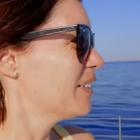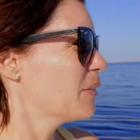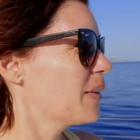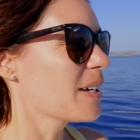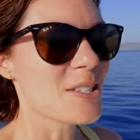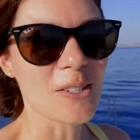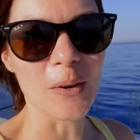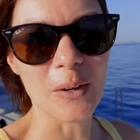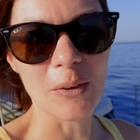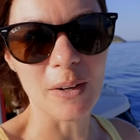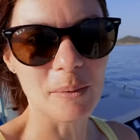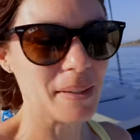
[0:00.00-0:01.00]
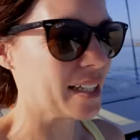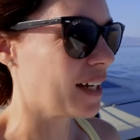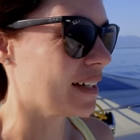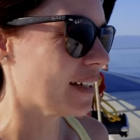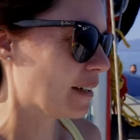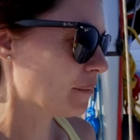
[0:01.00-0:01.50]
We are so incredibly
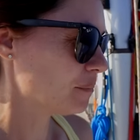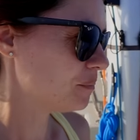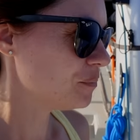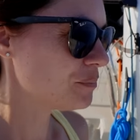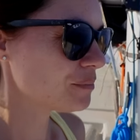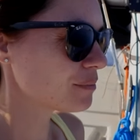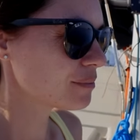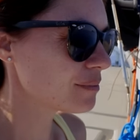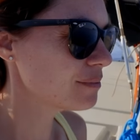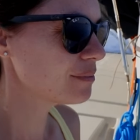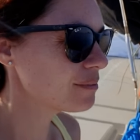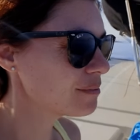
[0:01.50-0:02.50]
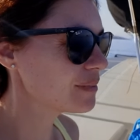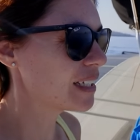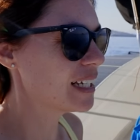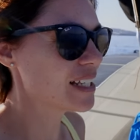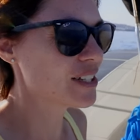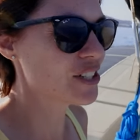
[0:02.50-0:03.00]
lucky.
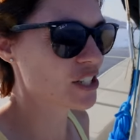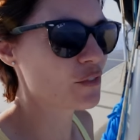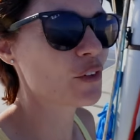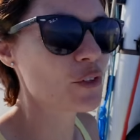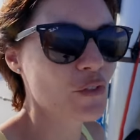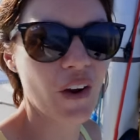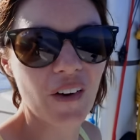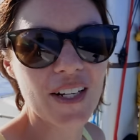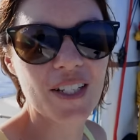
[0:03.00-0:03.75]
It just feels very